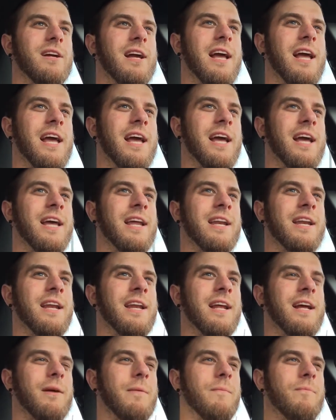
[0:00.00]
And
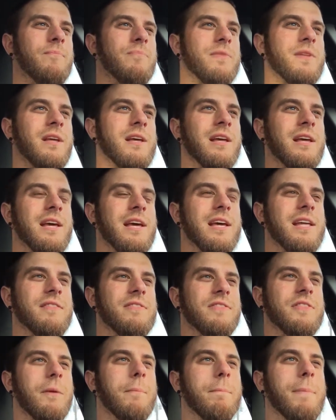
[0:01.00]

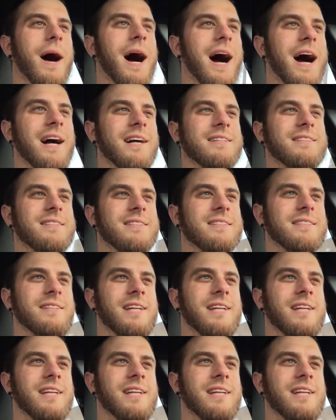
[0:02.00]
the box